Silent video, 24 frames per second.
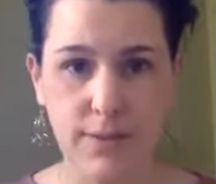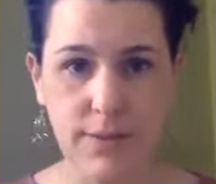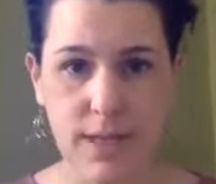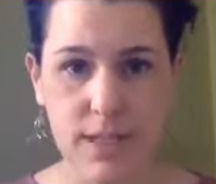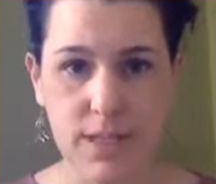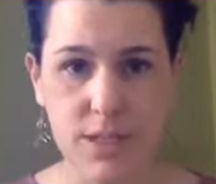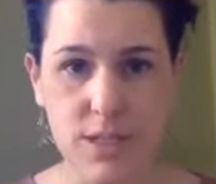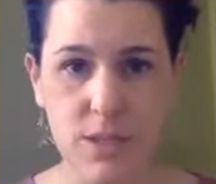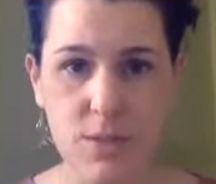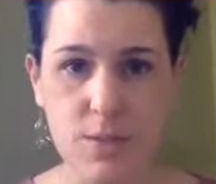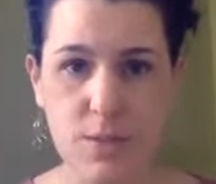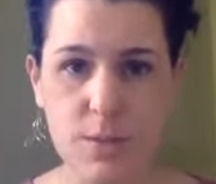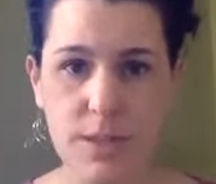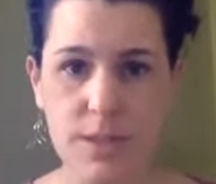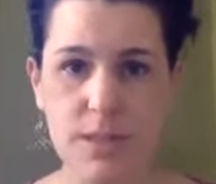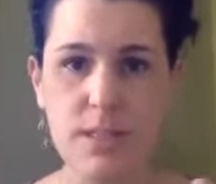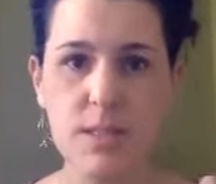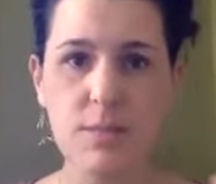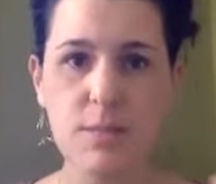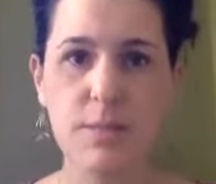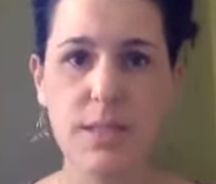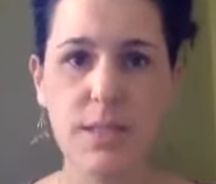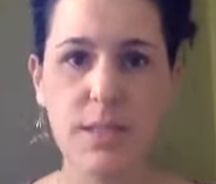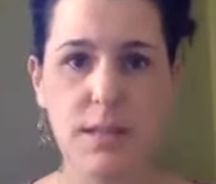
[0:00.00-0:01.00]
I just wanted
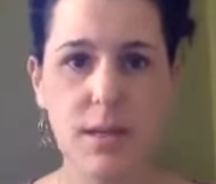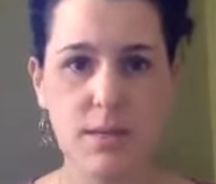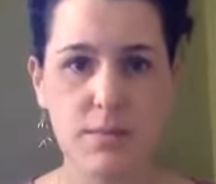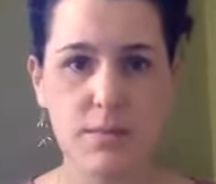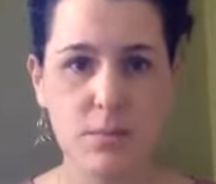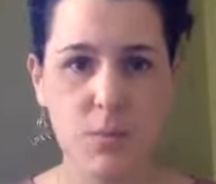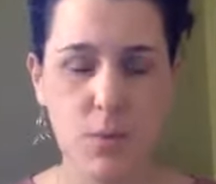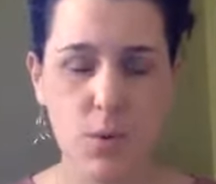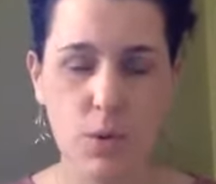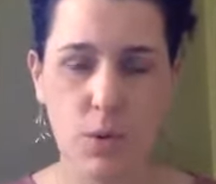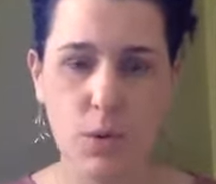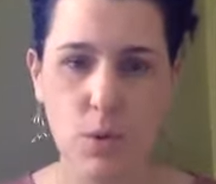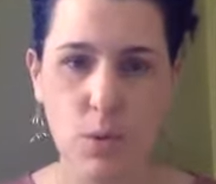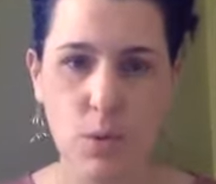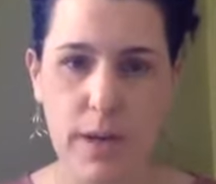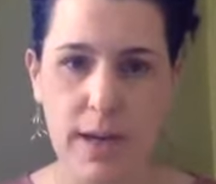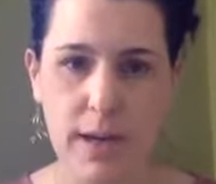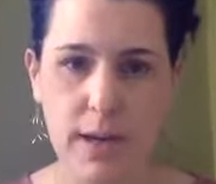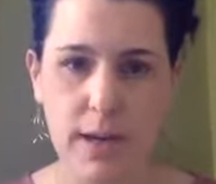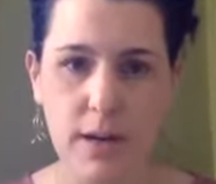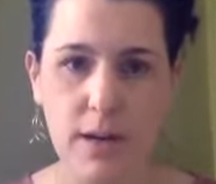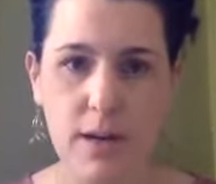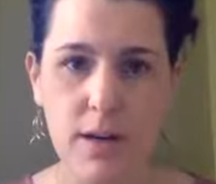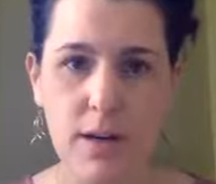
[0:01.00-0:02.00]
to become more
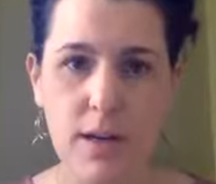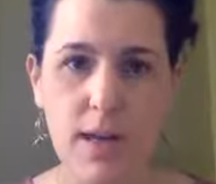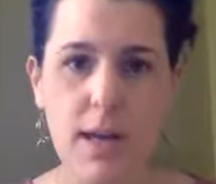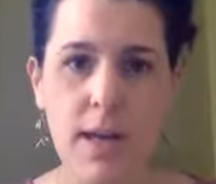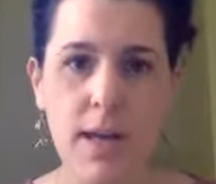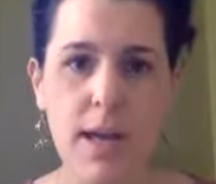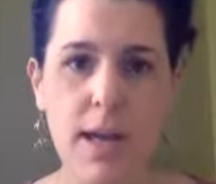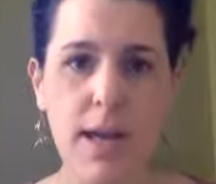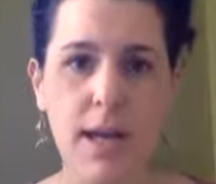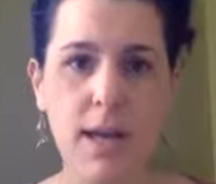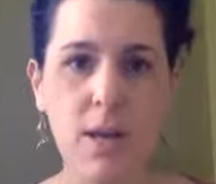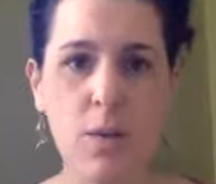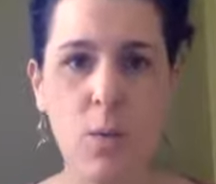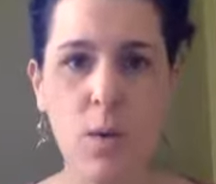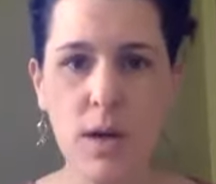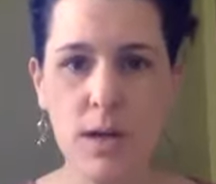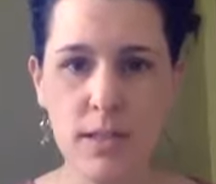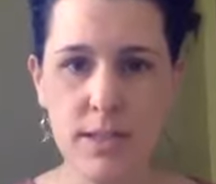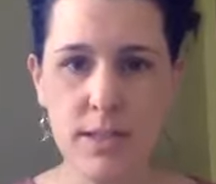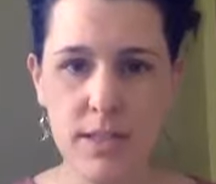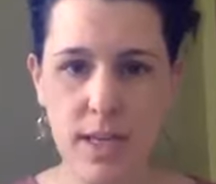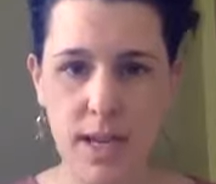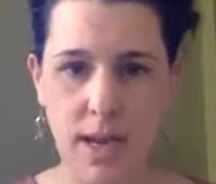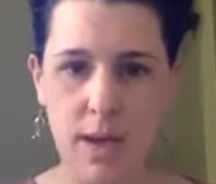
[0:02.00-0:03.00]
aware, and I
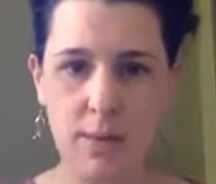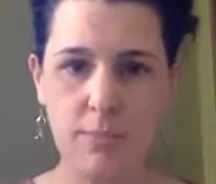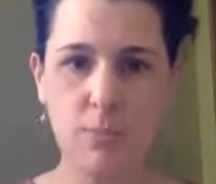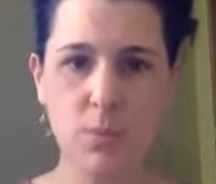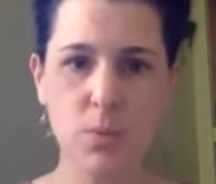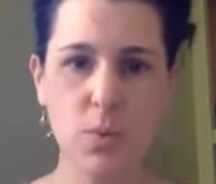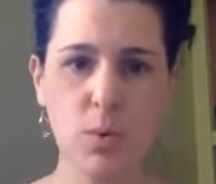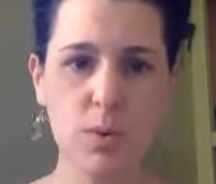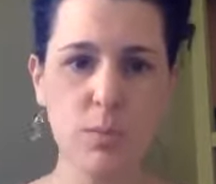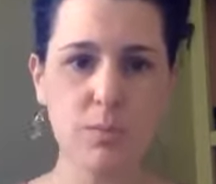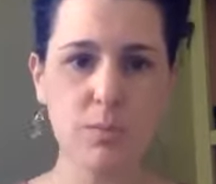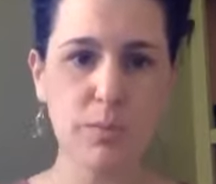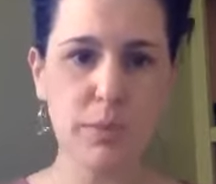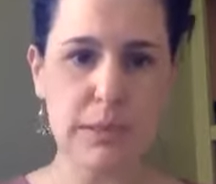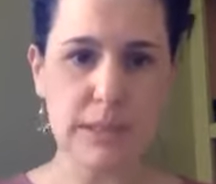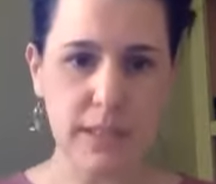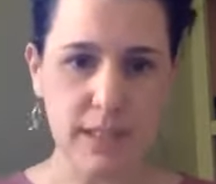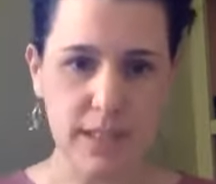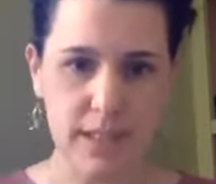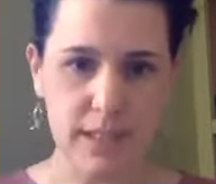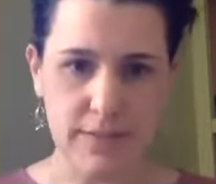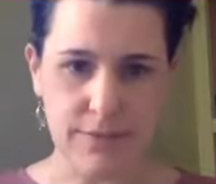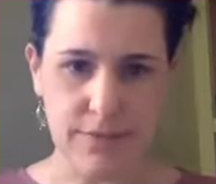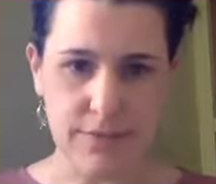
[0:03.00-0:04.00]
wanted to have more
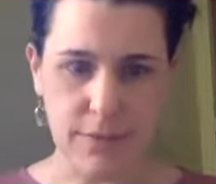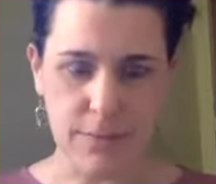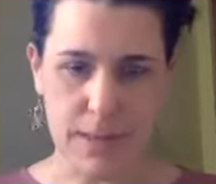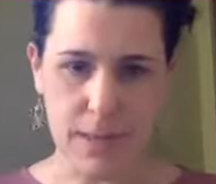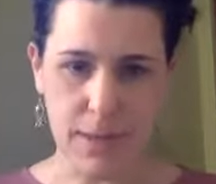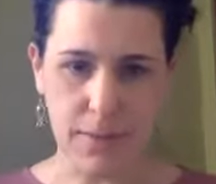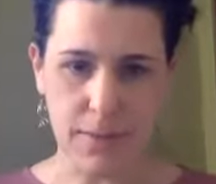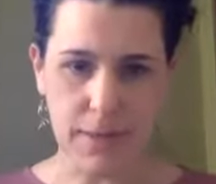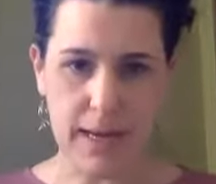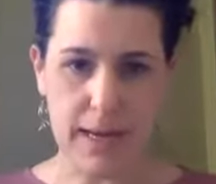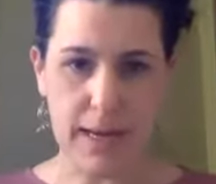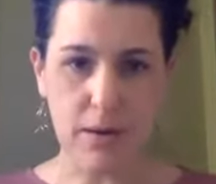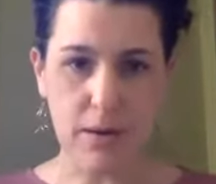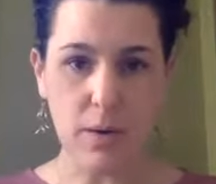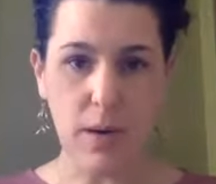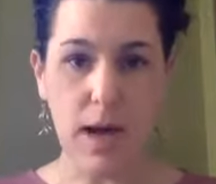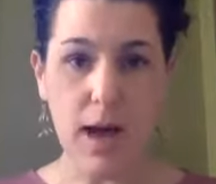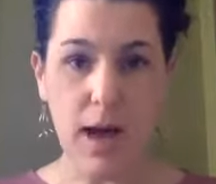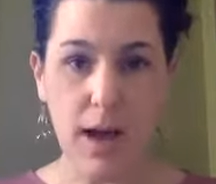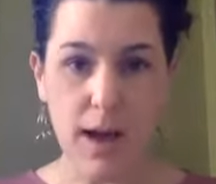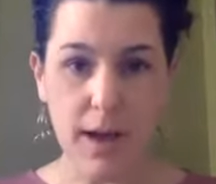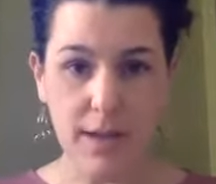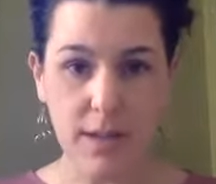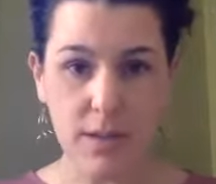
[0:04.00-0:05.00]
belief about how
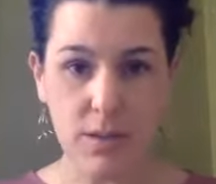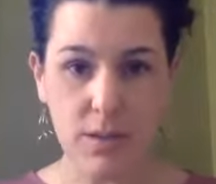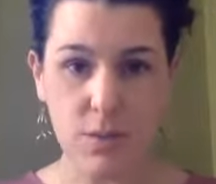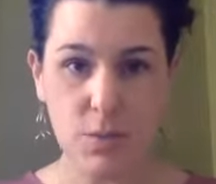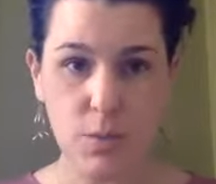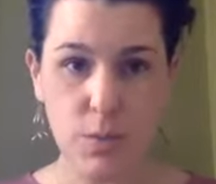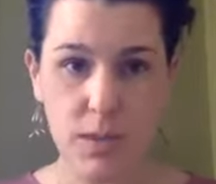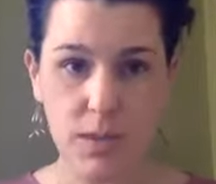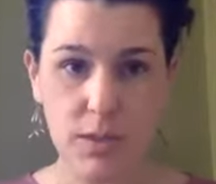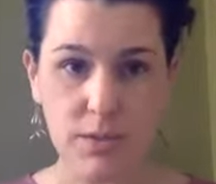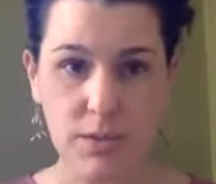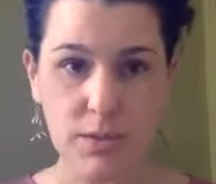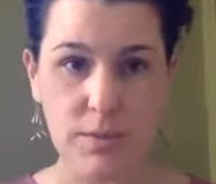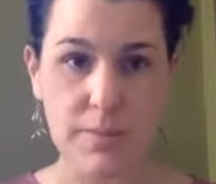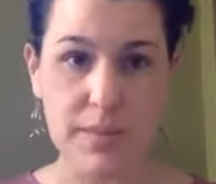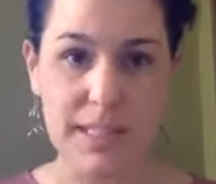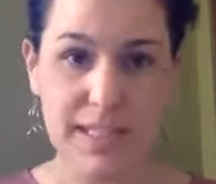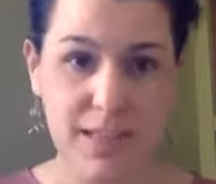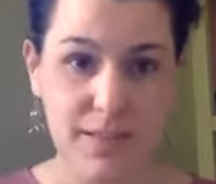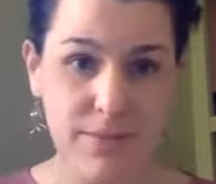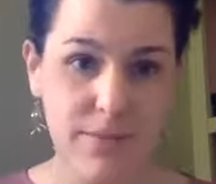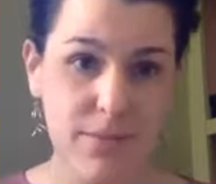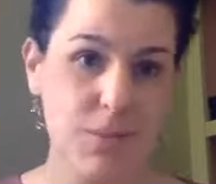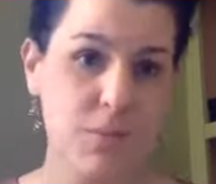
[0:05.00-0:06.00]
I could welcome
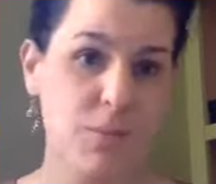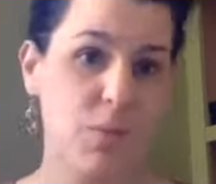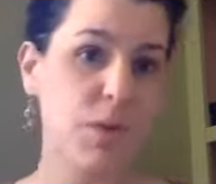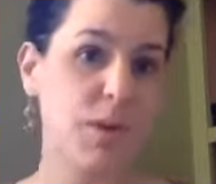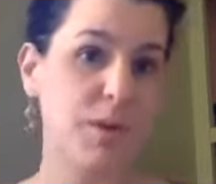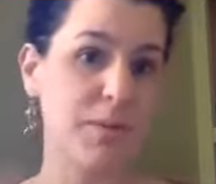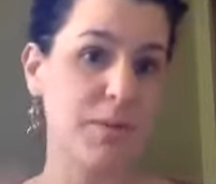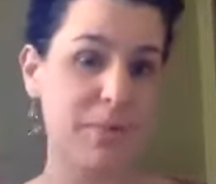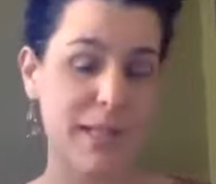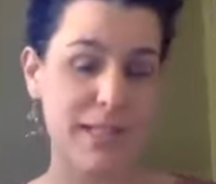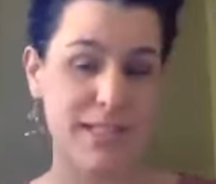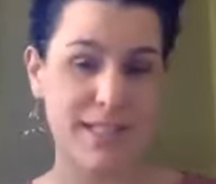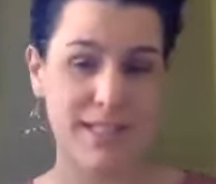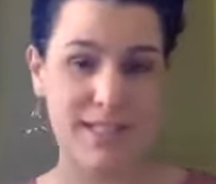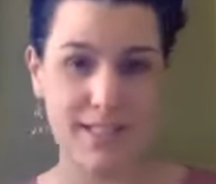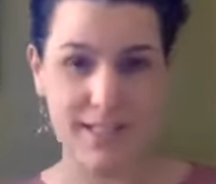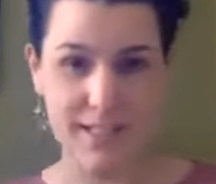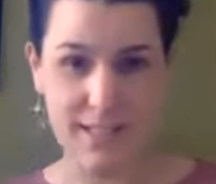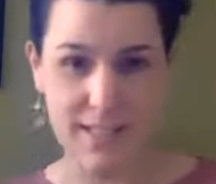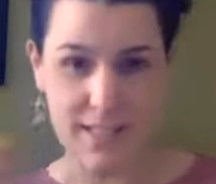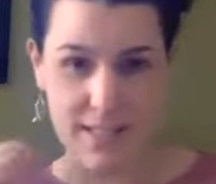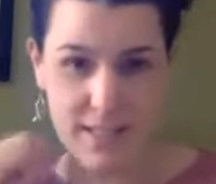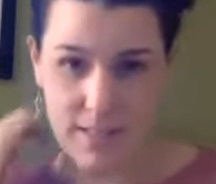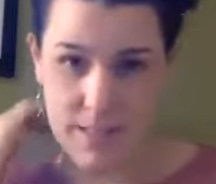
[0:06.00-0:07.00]
even more
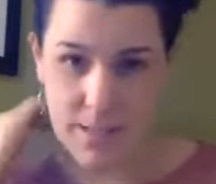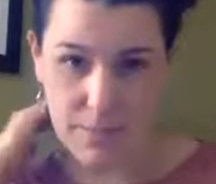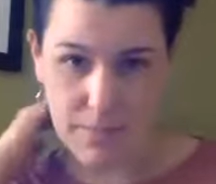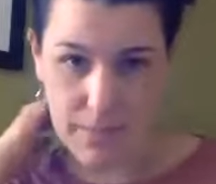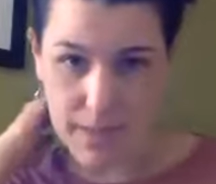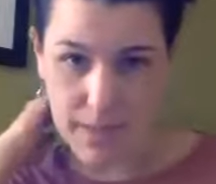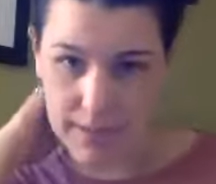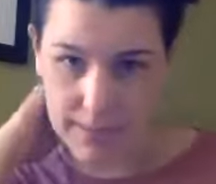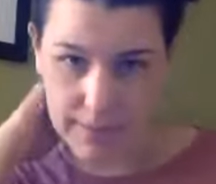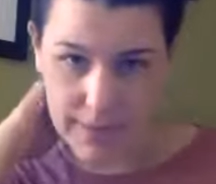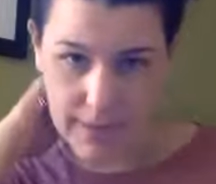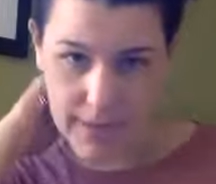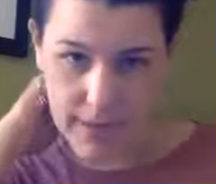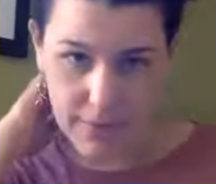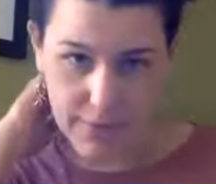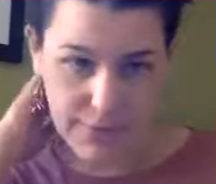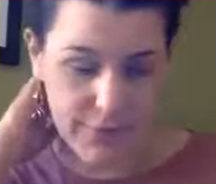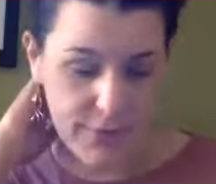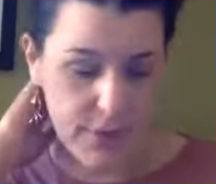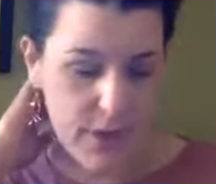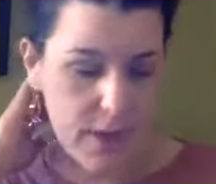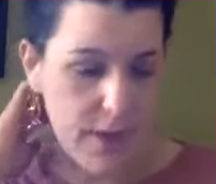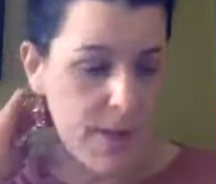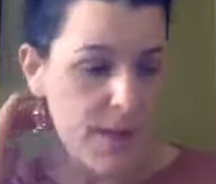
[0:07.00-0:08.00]
abundance into my
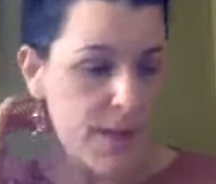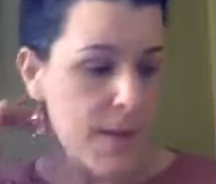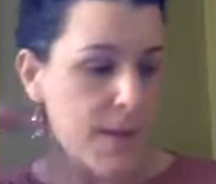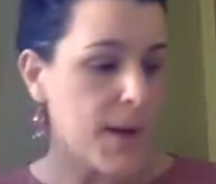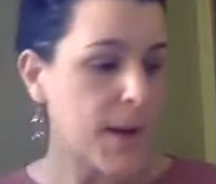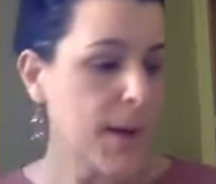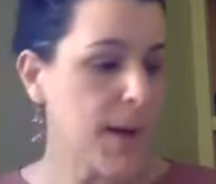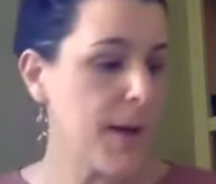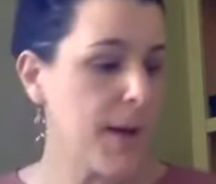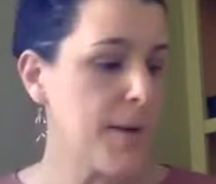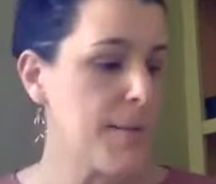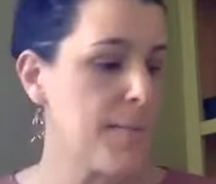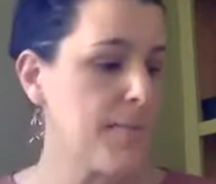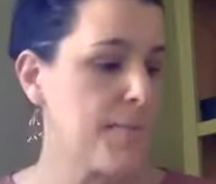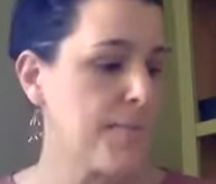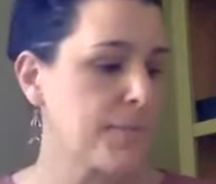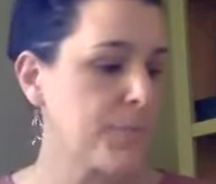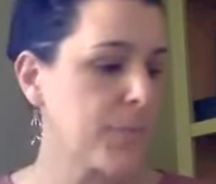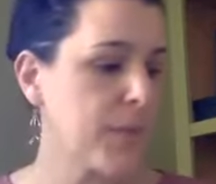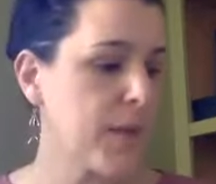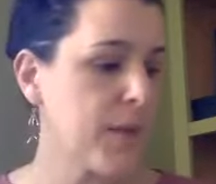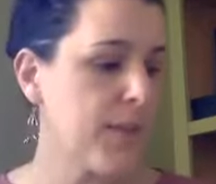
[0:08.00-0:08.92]
life.